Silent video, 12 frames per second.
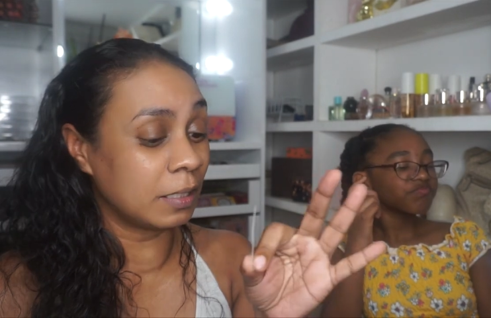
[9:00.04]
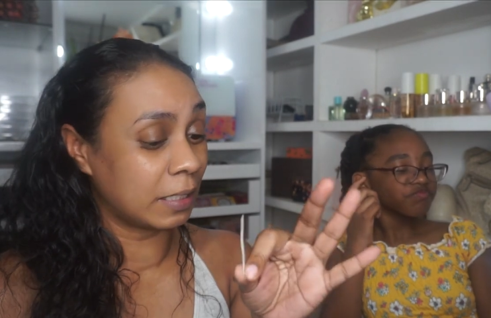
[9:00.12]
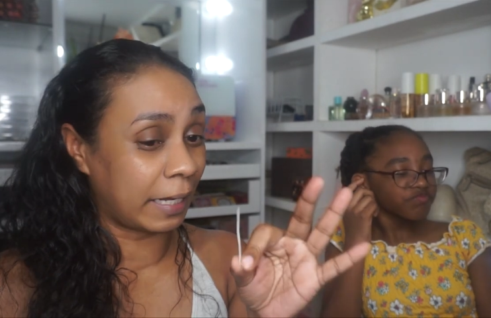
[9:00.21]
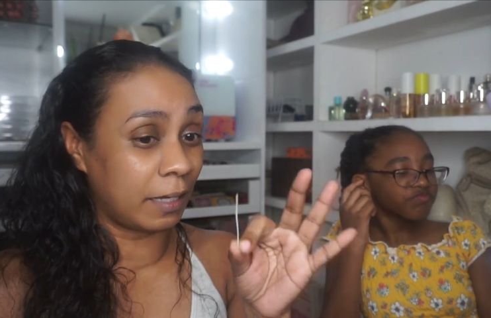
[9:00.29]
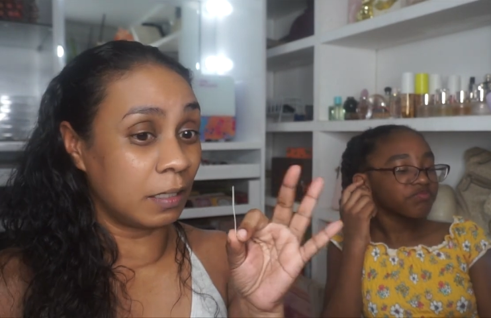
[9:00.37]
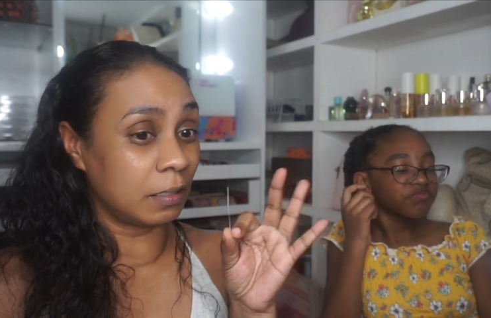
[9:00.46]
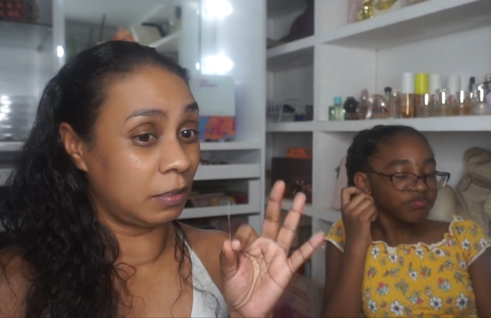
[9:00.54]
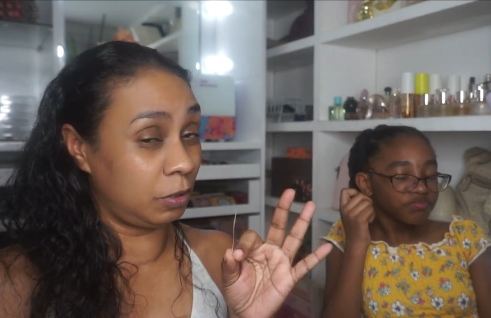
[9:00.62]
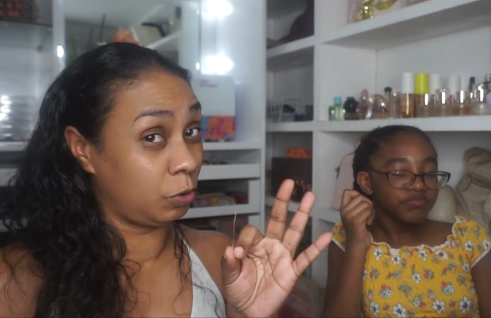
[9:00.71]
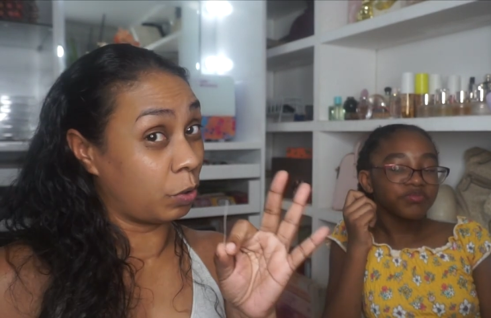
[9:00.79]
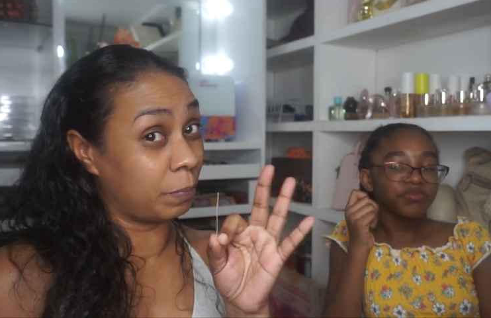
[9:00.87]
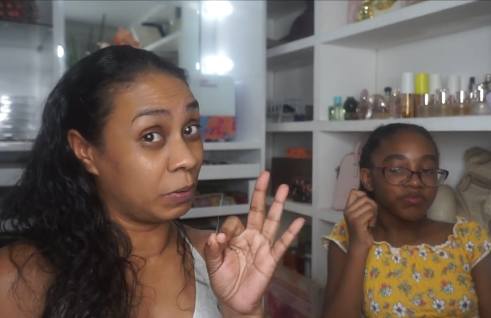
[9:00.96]
Speaker 1: like
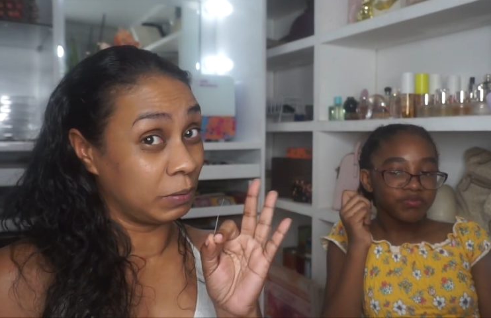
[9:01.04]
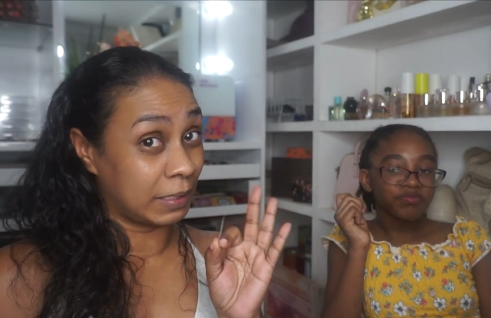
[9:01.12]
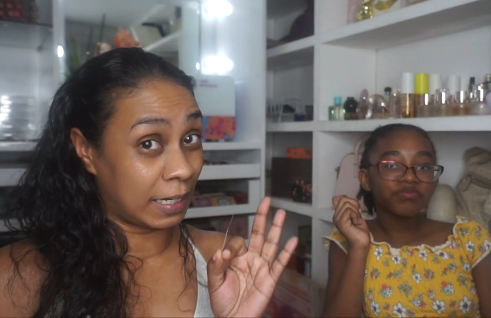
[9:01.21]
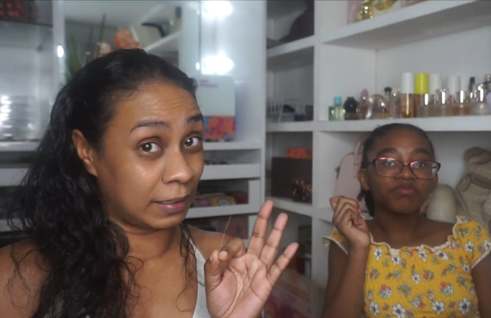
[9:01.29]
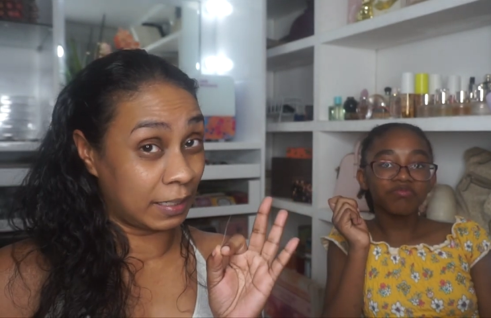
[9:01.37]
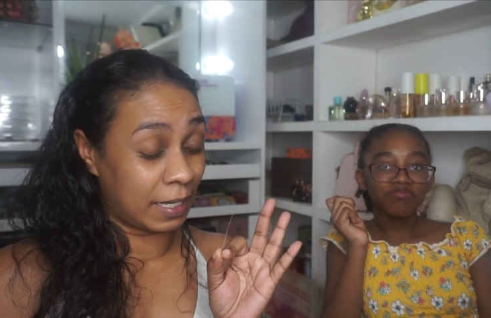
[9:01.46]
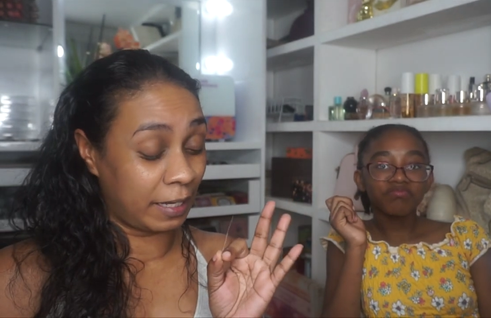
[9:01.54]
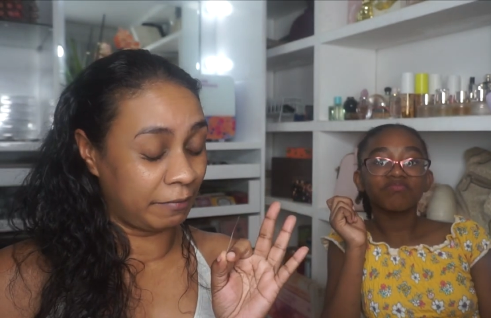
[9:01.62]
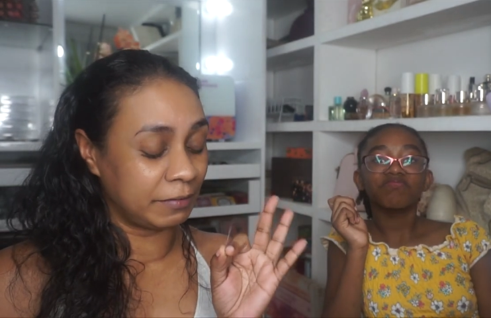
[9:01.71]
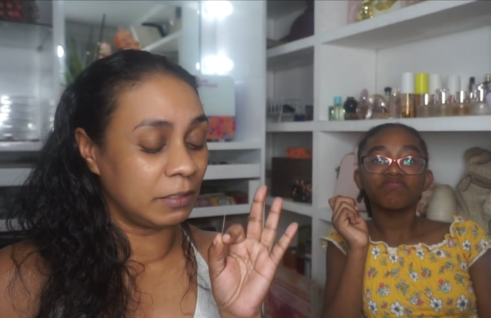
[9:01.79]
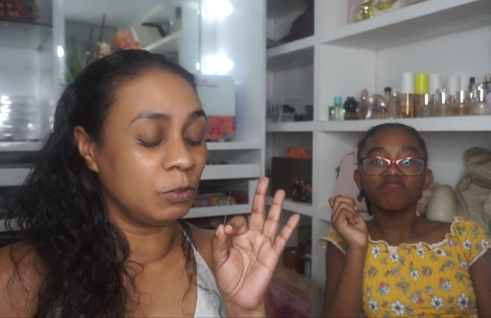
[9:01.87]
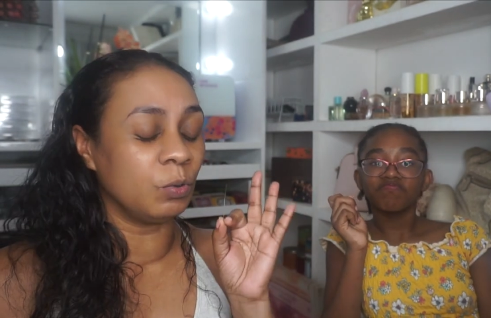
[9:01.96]
you're about that
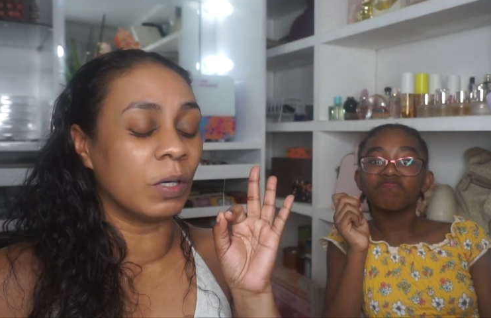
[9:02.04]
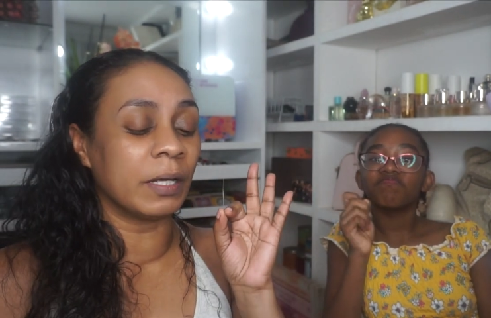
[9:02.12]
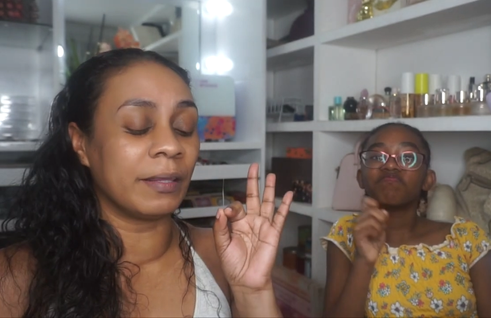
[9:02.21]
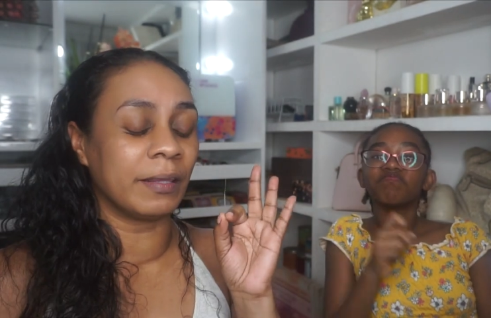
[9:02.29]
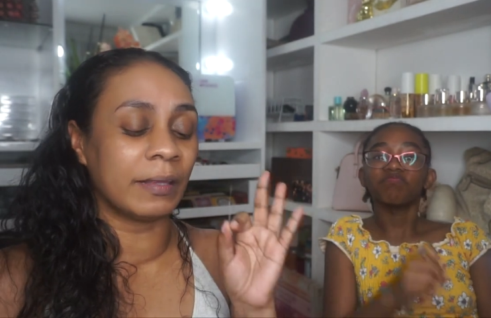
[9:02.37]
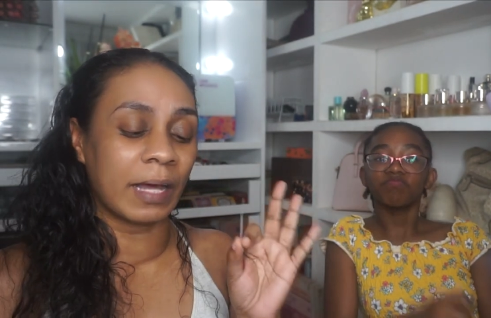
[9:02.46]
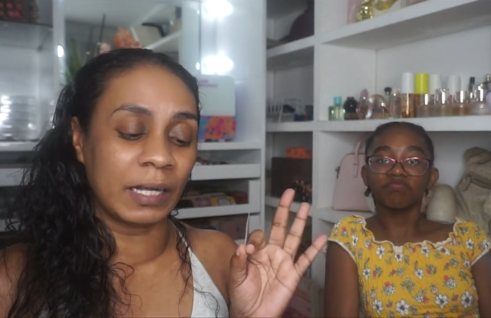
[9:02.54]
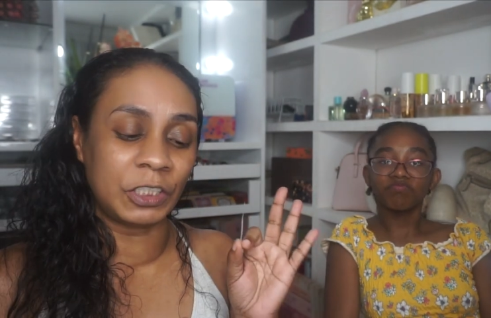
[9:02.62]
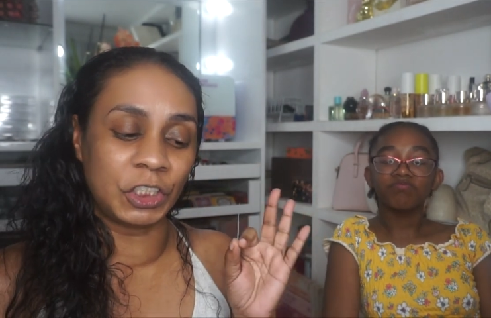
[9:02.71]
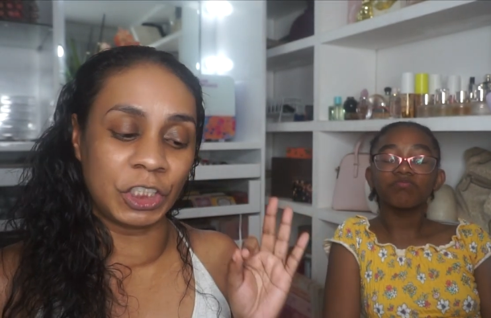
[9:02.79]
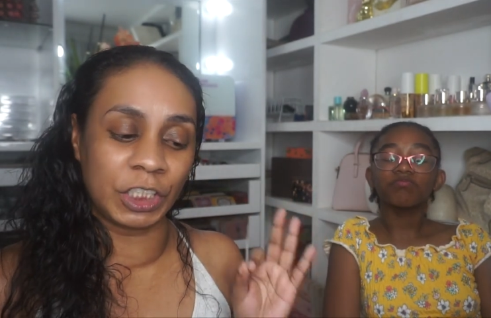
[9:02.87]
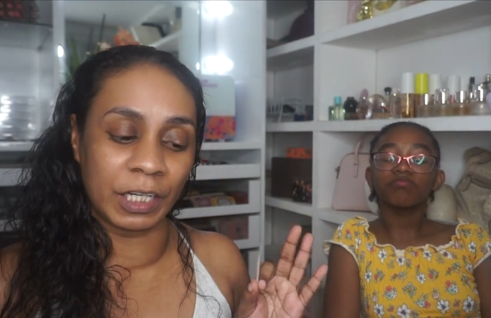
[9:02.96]
life, you are
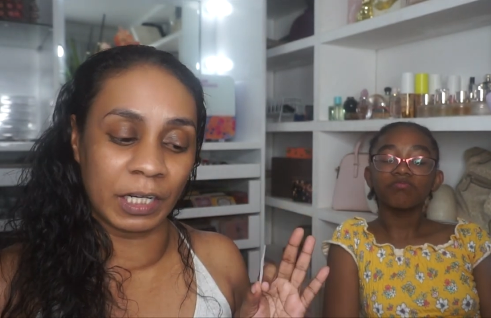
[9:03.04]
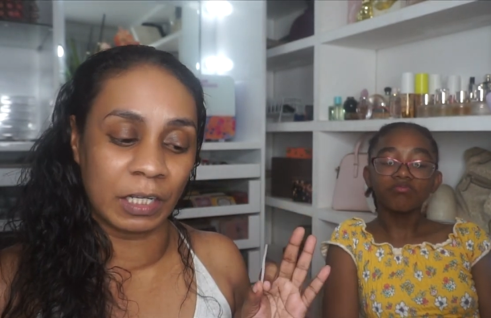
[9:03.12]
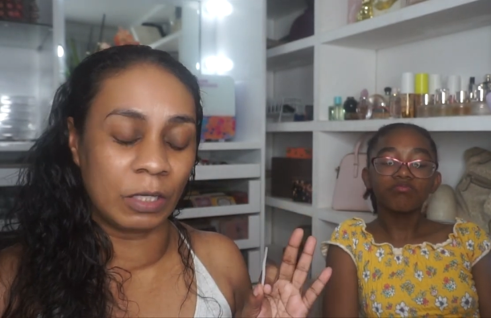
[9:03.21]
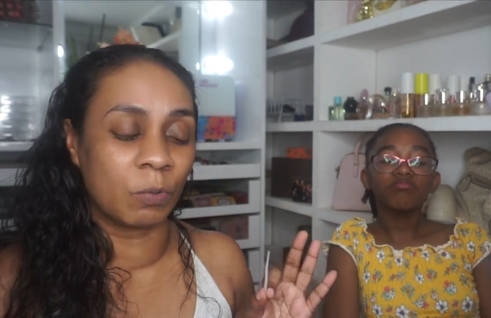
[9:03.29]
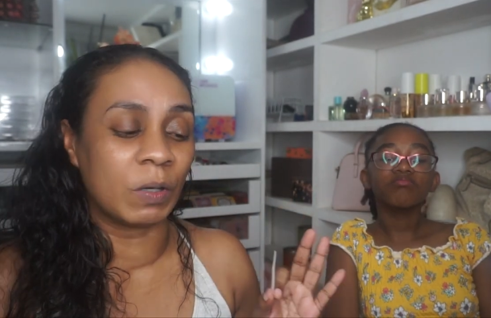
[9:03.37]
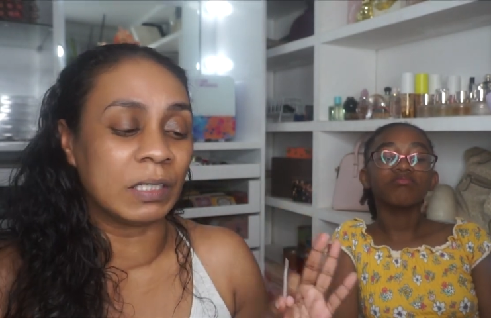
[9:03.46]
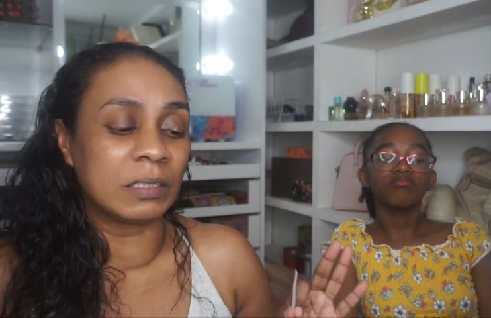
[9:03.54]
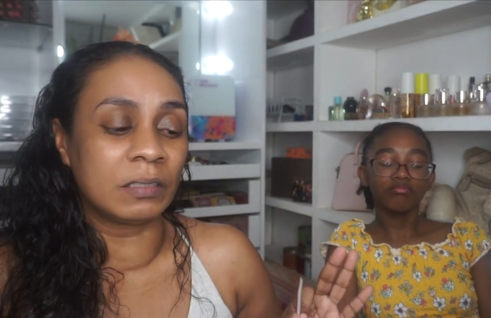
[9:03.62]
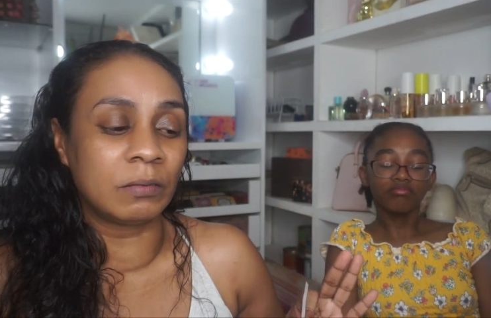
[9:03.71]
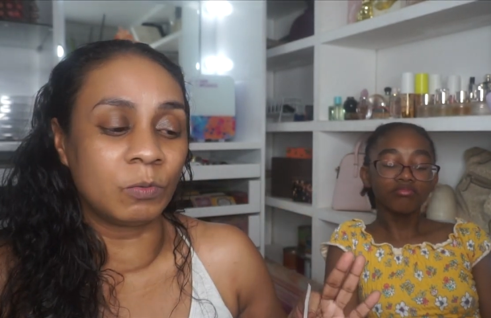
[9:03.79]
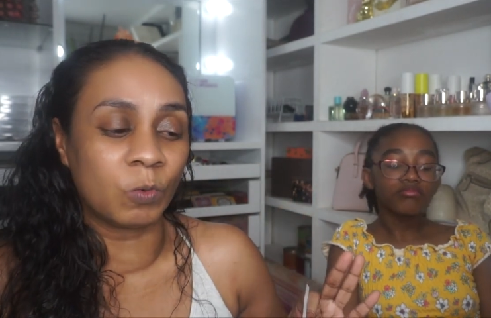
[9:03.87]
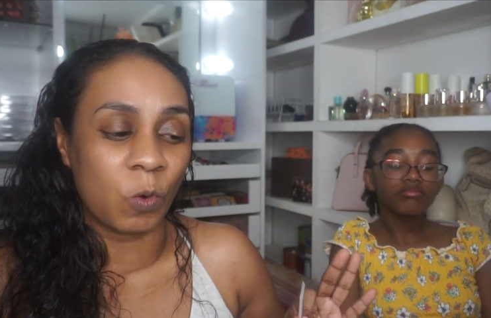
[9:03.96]
that chick, you want to
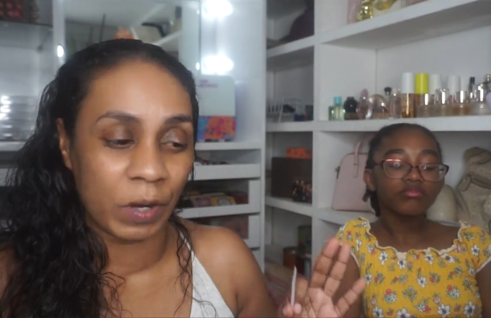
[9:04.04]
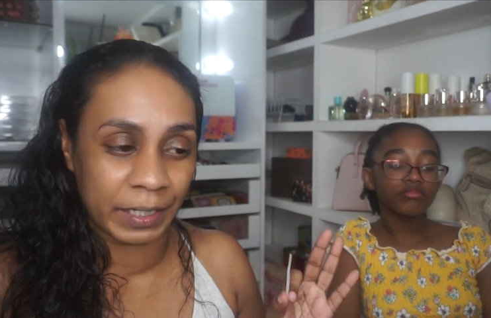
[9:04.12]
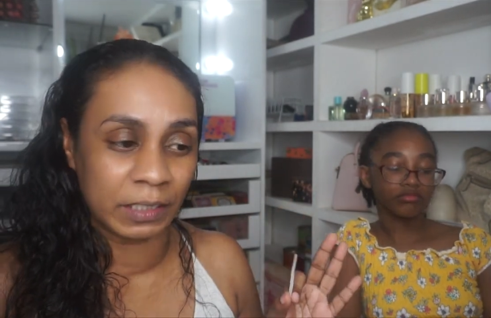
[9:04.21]
walk